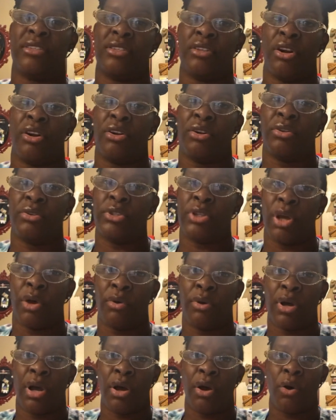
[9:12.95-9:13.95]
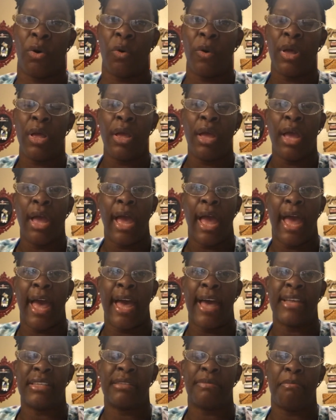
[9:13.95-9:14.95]
external TOCO
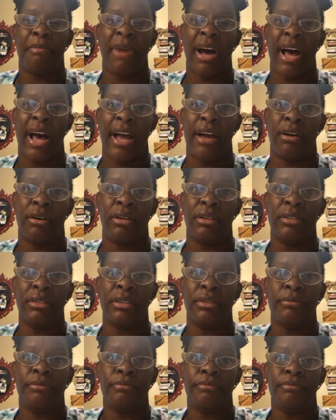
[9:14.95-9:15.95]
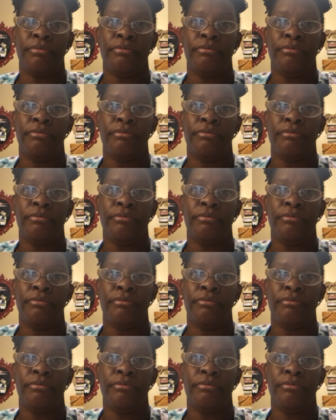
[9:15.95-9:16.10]
as mild,